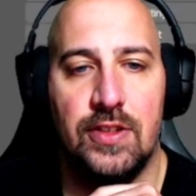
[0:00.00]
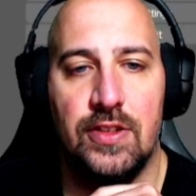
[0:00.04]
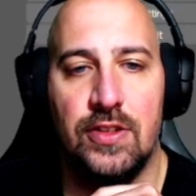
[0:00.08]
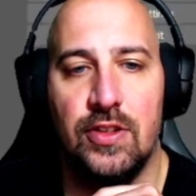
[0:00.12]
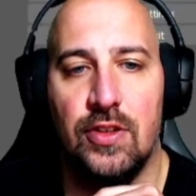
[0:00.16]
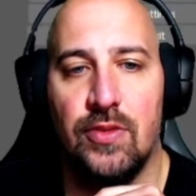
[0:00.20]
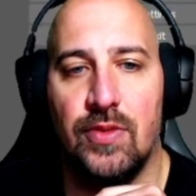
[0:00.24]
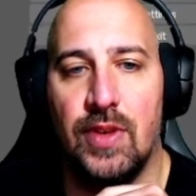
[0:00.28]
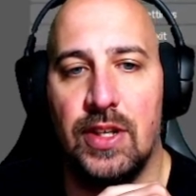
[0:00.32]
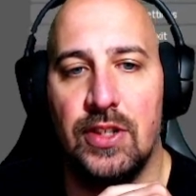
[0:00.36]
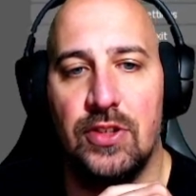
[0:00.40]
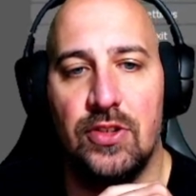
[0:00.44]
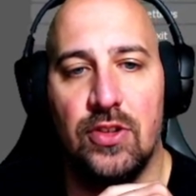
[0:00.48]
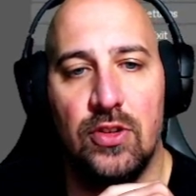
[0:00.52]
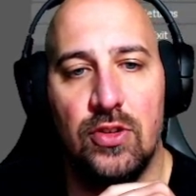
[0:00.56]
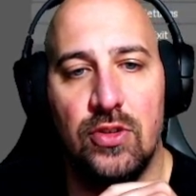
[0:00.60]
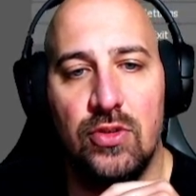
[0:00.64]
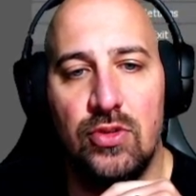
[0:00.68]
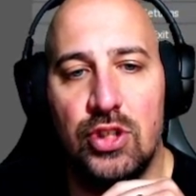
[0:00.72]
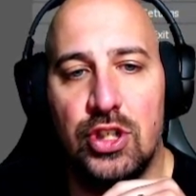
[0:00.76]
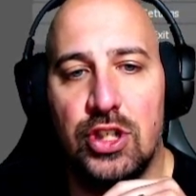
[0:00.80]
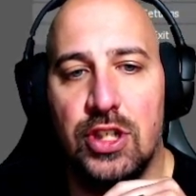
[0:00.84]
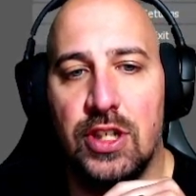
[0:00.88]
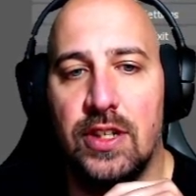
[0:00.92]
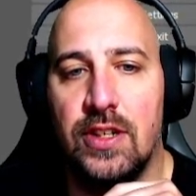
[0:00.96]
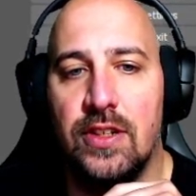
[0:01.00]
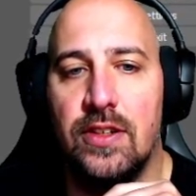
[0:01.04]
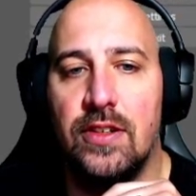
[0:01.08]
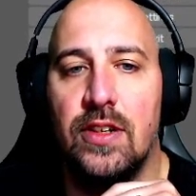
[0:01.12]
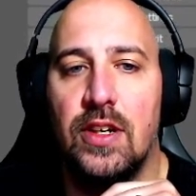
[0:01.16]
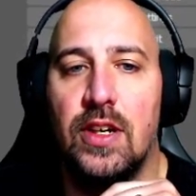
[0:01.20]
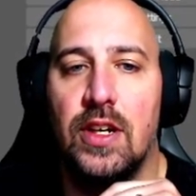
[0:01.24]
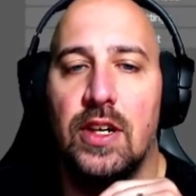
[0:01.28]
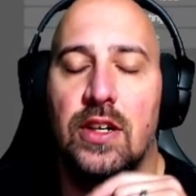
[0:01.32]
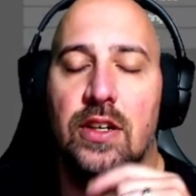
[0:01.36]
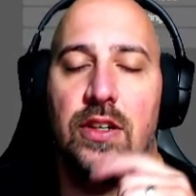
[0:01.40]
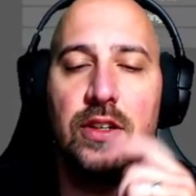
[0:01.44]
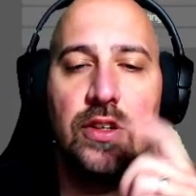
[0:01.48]
resolution,
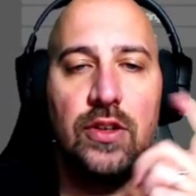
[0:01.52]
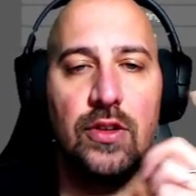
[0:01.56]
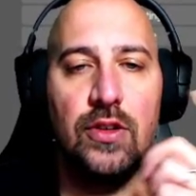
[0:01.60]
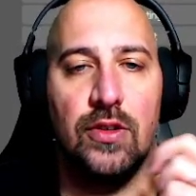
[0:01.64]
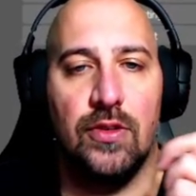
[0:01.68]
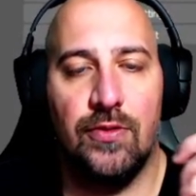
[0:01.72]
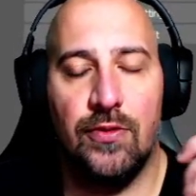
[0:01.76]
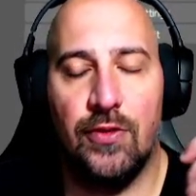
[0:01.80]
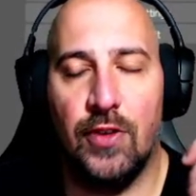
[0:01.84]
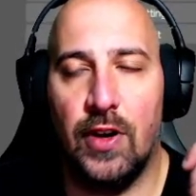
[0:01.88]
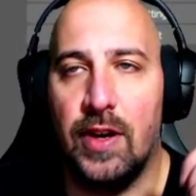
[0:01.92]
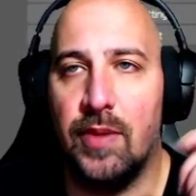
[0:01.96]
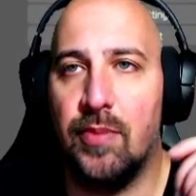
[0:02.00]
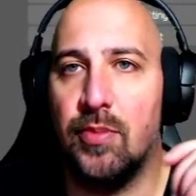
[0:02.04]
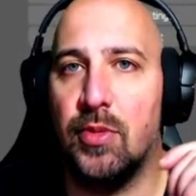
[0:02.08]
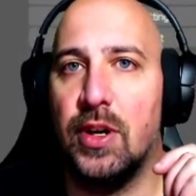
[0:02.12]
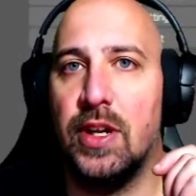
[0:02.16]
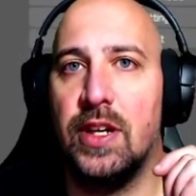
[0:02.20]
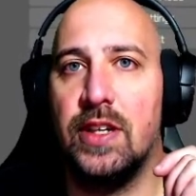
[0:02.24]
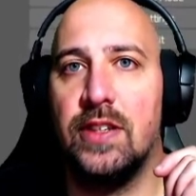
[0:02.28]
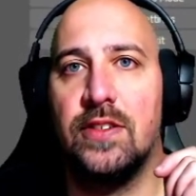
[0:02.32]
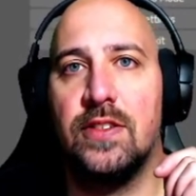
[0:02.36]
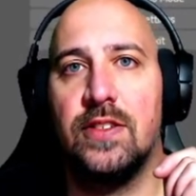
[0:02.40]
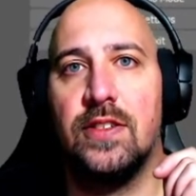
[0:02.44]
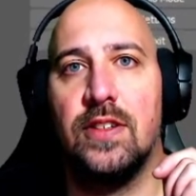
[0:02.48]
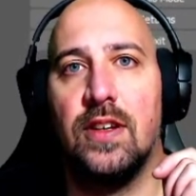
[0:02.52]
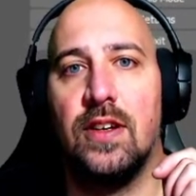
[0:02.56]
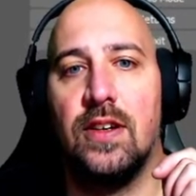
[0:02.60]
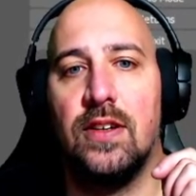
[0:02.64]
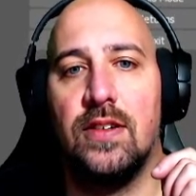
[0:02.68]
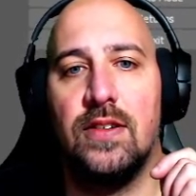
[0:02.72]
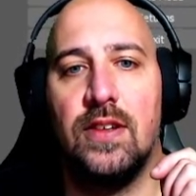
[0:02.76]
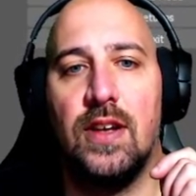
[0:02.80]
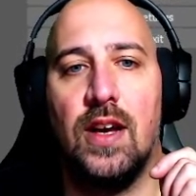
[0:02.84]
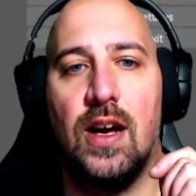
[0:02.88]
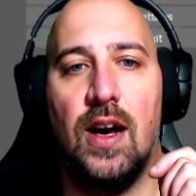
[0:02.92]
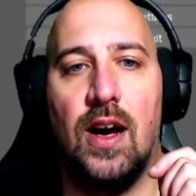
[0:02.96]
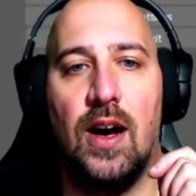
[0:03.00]
your frame rates.
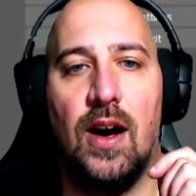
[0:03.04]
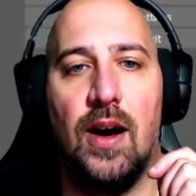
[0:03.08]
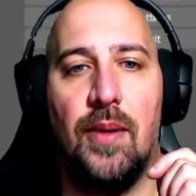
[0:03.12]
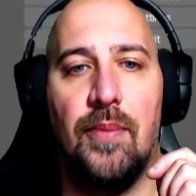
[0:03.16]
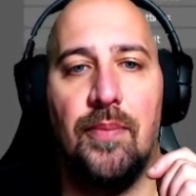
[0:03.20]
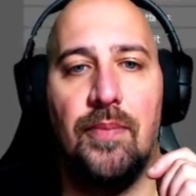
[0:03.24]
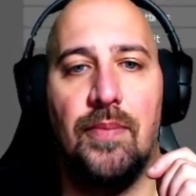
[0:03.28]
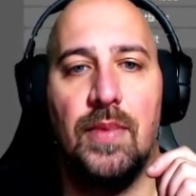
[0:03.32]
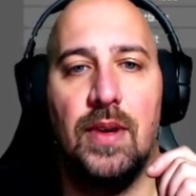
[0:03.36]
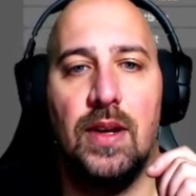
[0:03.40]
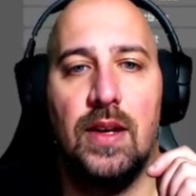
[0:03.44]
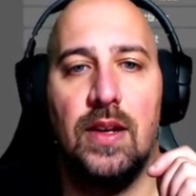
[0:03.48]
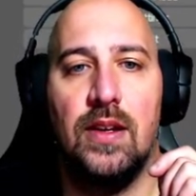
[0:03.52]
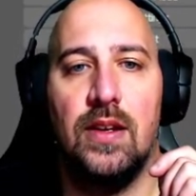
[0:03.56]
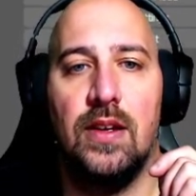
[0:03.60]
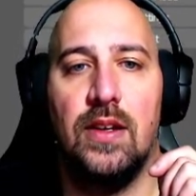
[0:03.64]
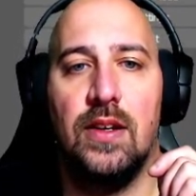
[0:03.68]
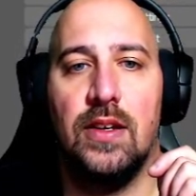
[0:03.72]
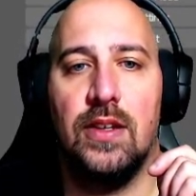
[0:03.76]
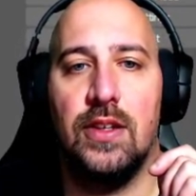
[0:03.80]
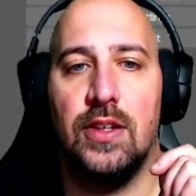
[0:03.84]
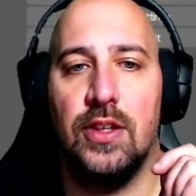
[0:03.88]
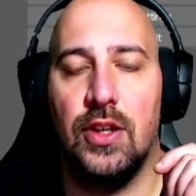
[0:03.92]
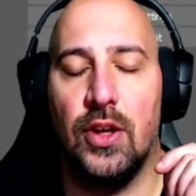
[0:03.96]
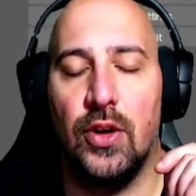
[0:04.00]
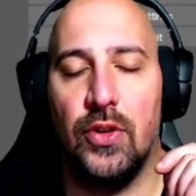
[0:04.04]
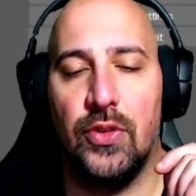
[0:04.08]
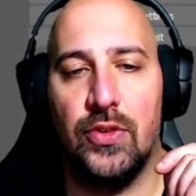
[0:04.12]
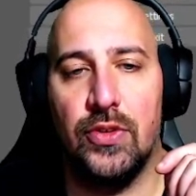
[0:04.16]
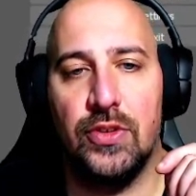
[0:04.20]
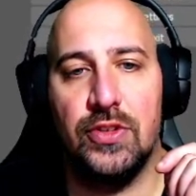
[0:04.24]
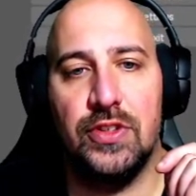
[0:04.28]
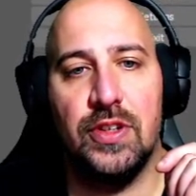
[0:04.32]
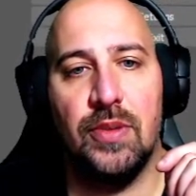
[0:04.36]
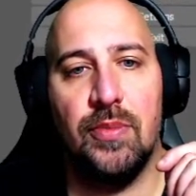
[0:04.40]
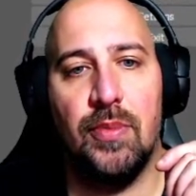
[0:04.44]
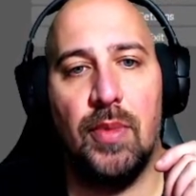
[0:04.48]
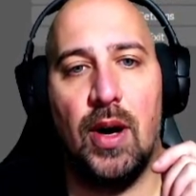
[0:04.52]
You know, there's
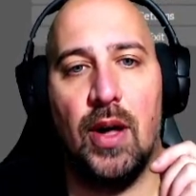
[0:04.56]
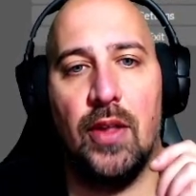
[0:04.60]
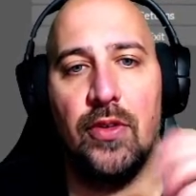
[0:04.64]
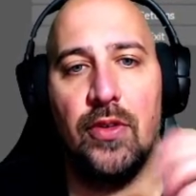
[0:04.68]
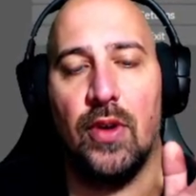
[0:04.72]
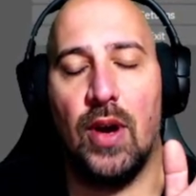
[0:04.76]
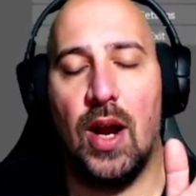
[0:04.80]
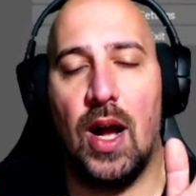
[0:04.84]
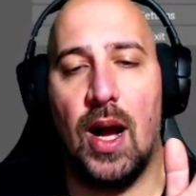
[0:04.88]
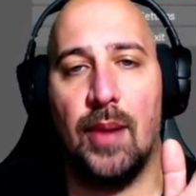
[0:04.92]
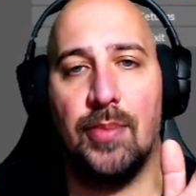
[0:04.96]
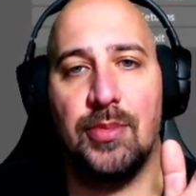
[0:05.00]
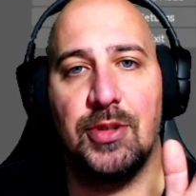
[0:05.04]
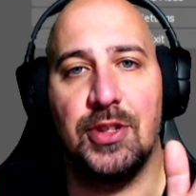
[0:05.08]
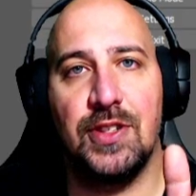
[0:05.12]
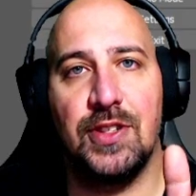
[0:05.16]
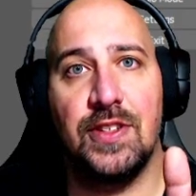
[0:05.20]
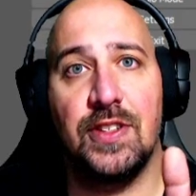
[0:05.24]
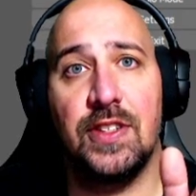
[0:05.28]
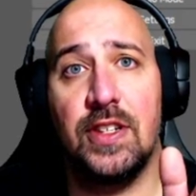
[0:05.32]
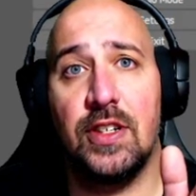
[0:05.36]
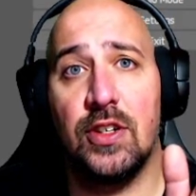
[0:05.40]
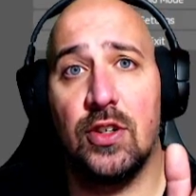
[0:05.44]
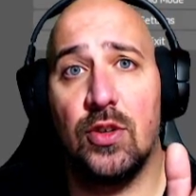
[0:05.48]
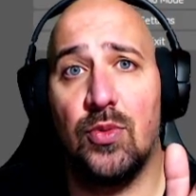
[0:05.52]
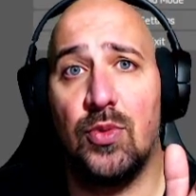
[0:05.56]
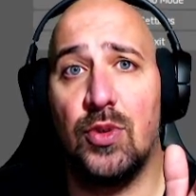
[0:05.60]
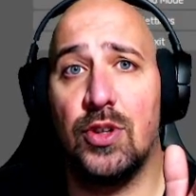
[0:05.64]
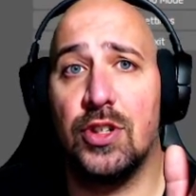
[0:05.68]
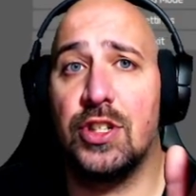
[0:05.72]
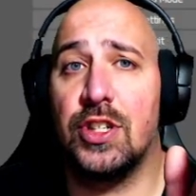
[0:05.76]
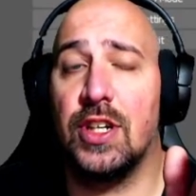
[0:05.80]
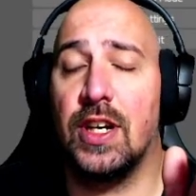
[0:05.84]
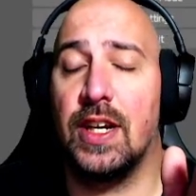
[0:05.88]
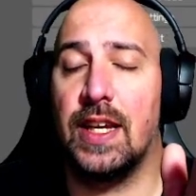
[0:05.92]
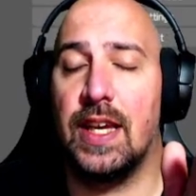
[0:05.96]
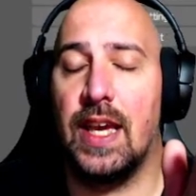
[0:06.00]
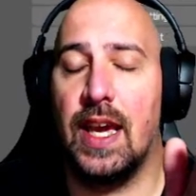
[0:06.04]
some other options here, which
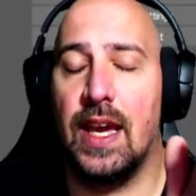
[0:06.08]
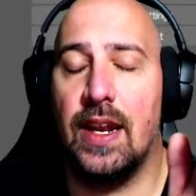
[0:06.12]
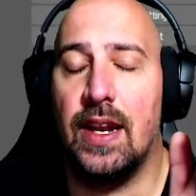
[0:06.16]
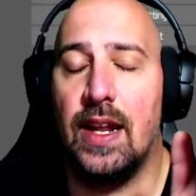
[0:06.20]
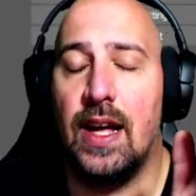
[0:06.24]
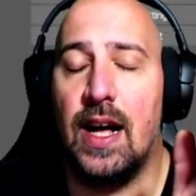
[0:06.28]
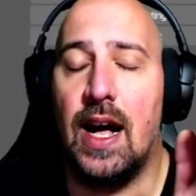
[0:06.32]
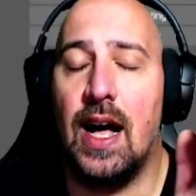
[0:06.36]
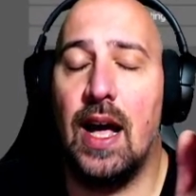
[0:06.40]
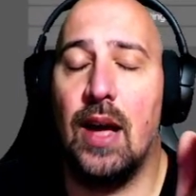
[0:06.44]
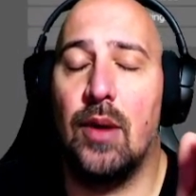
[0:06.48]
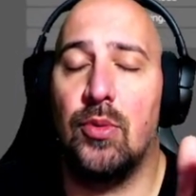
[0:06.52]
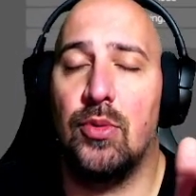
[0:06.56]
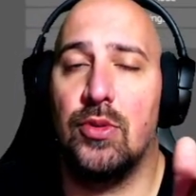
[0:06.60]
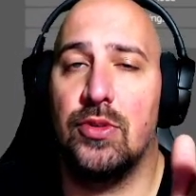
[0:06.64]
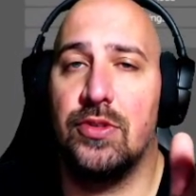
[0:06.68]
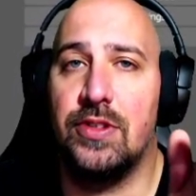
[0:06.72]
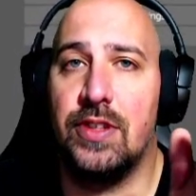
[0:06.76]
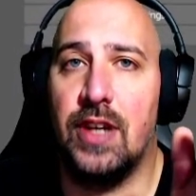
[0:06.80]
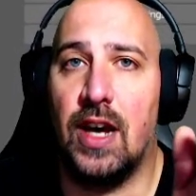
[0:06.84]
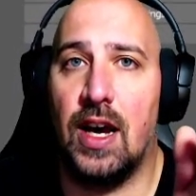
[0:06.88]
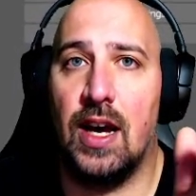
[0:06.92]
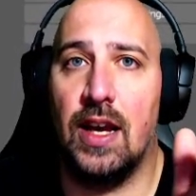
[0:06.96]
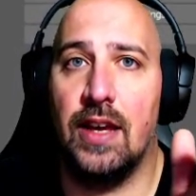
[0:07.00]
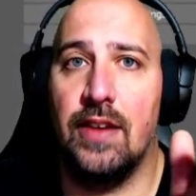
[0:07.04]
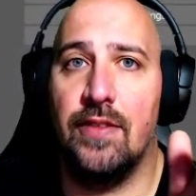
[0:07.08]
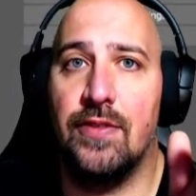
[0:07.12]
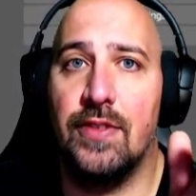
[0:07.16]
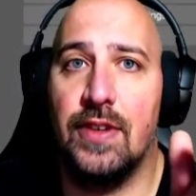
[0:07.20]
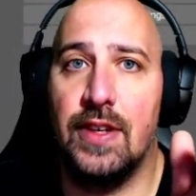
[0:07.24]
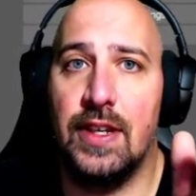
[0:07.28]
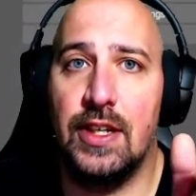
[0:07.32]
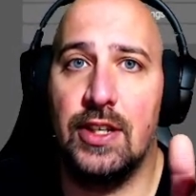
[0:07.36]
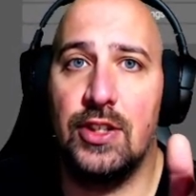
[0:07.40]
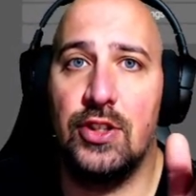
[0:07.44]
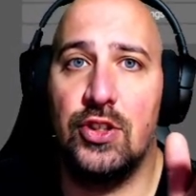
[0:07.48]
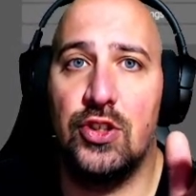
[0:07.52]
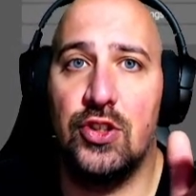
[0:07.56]
again, I will dive
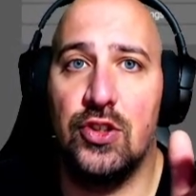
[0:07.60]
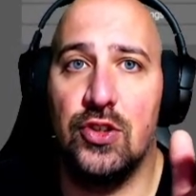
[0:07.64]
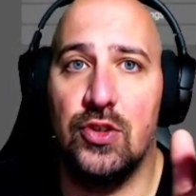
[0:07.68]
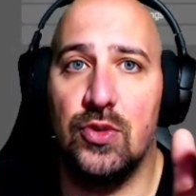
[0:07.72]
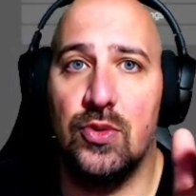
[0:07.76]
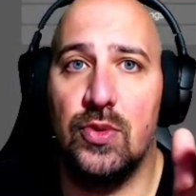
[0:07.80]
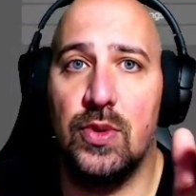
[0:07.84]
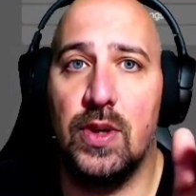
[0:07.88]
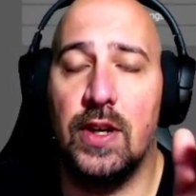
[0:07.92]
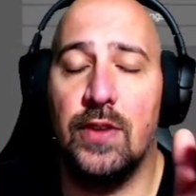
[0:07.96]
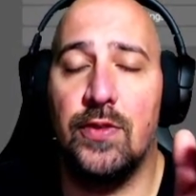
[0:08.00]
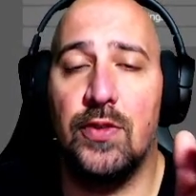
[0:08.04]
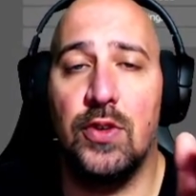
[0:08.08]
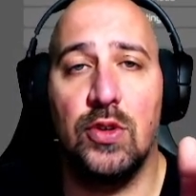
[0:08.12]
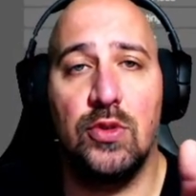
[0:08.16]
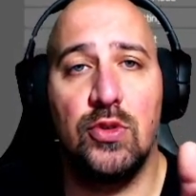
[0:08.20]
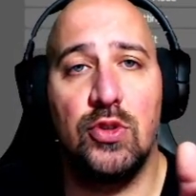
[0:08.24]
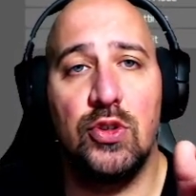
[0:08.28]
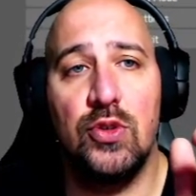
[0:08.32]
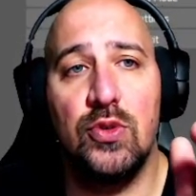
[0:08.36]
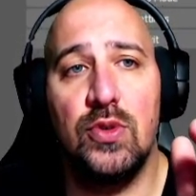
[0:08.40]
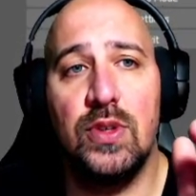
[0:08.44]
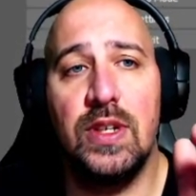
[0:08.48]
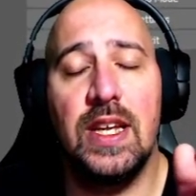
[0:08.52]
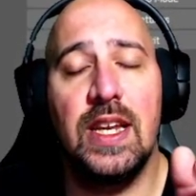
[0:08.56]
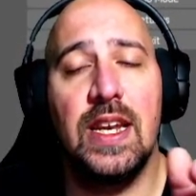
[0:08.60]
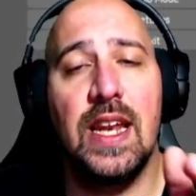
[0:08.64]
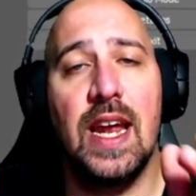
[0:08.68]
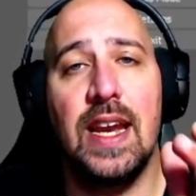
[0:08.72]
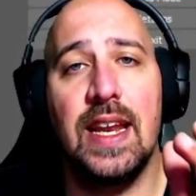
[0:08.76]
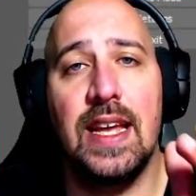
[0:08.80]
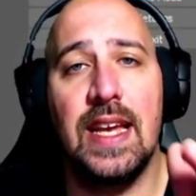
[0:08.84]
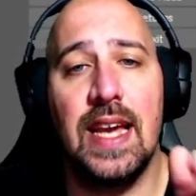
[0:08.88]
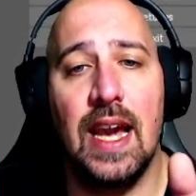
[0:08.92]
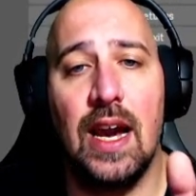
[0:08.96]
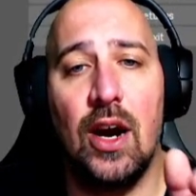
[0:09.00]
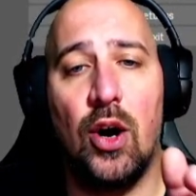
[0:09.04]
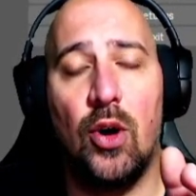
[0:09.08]
into. If you do need any
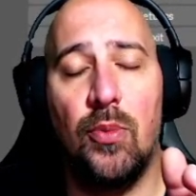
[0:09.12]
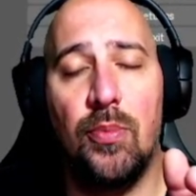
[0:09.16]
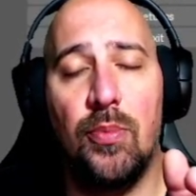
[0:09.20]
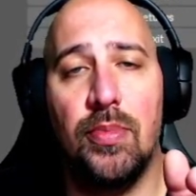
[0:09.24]
help,